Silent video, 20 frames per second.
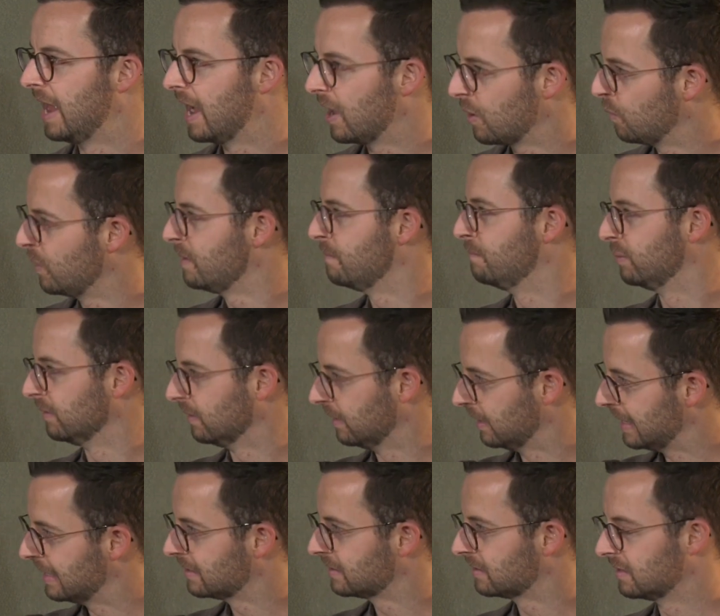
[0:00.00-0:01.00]
How do we
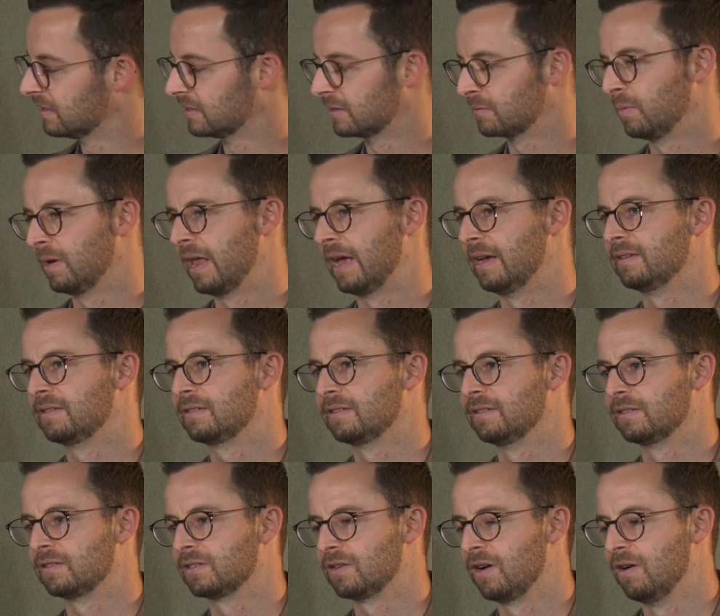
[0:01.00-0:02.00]
bless this place? Nice.
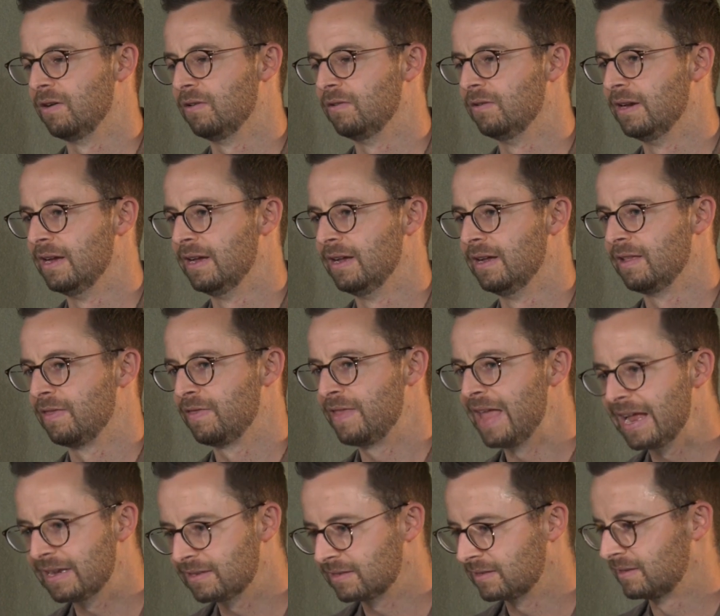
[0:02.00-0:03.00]
And so
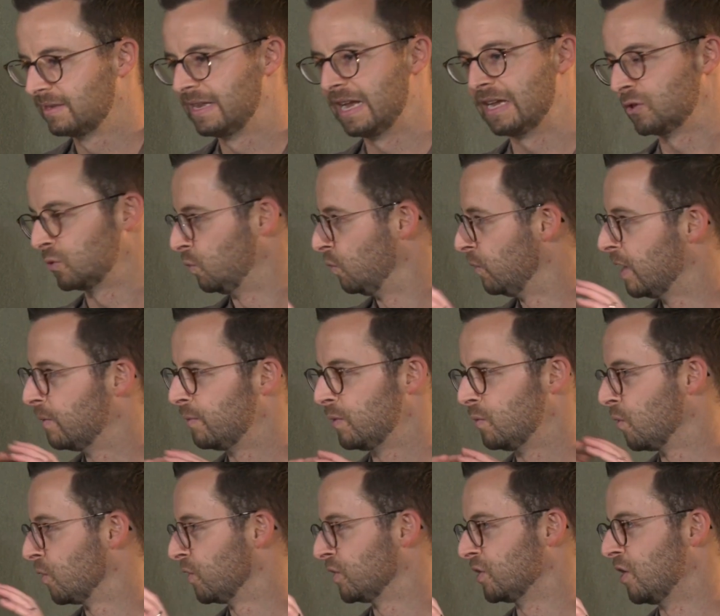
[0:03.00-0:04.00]
that's where we
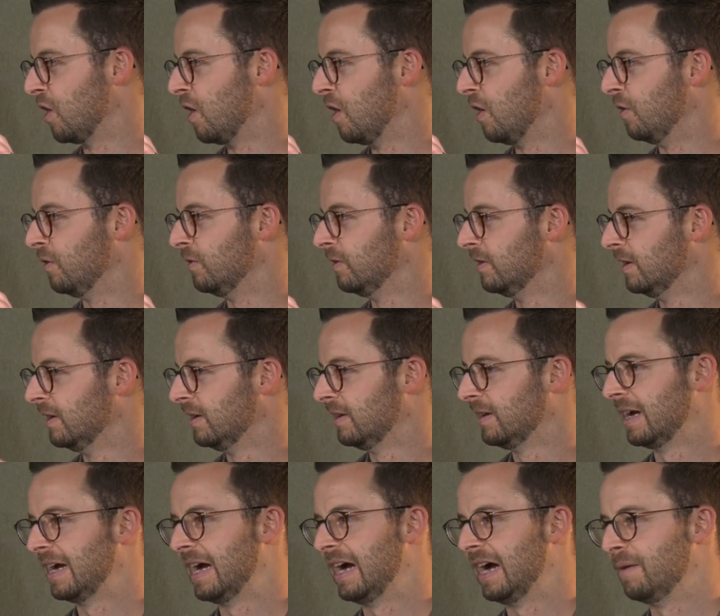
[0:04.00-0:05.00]
want to go.
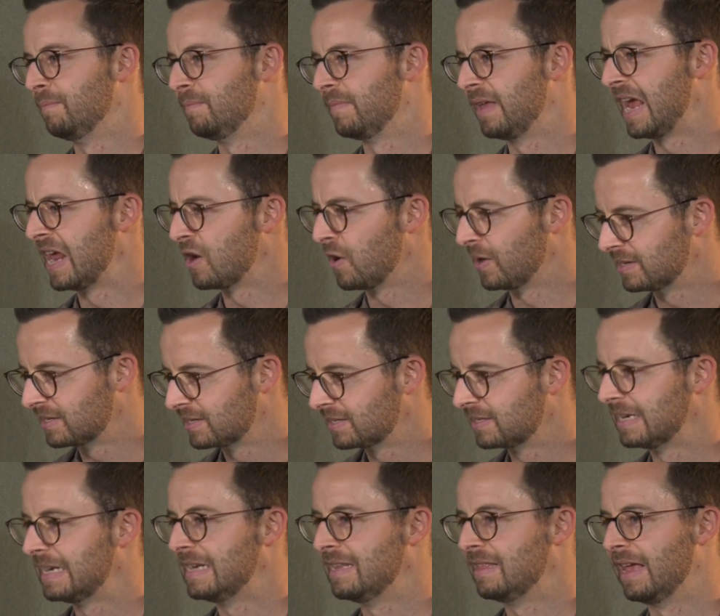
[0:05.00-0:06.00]
And I
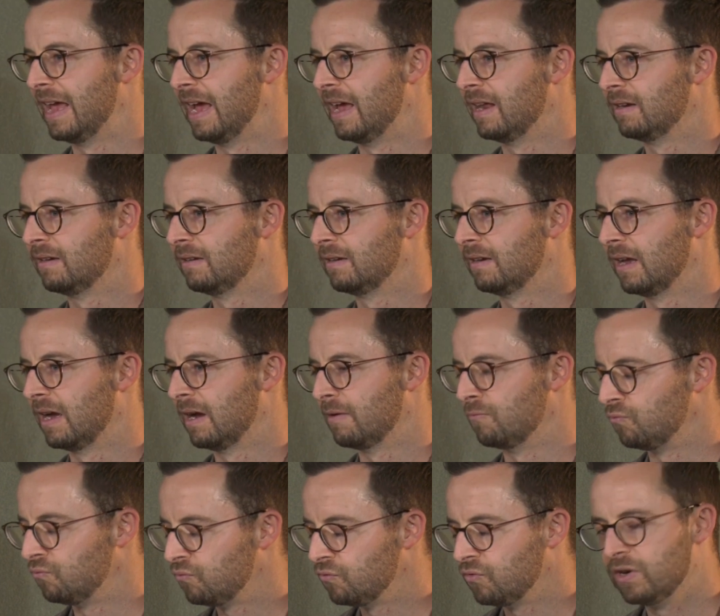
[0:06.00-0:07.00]
see that a
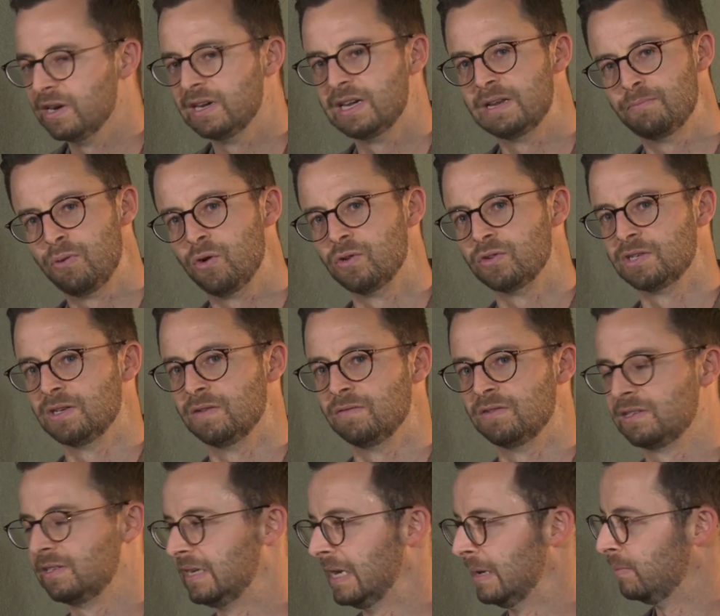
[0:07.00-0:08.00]
really positive
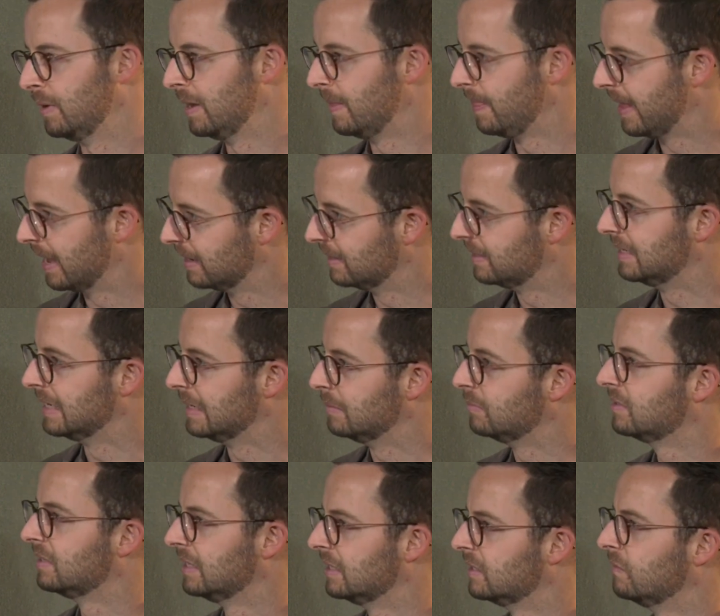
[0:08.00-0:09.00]
step in that
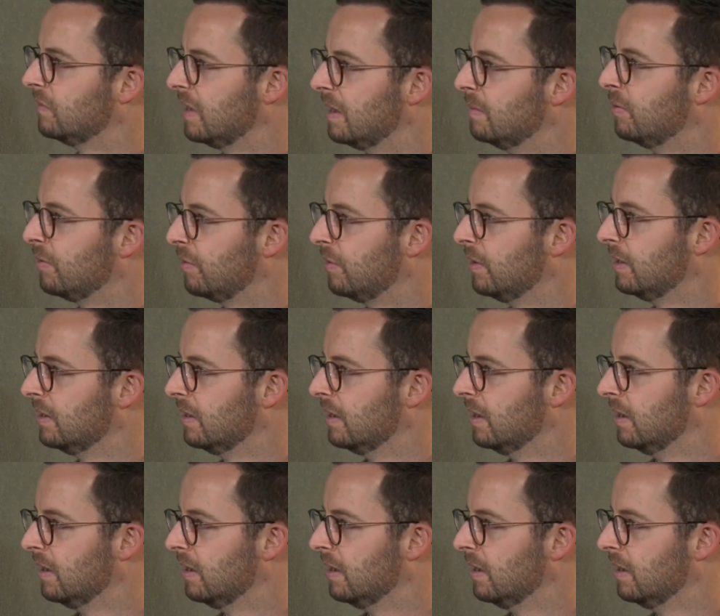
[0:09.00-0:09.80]
deep sense of empathy.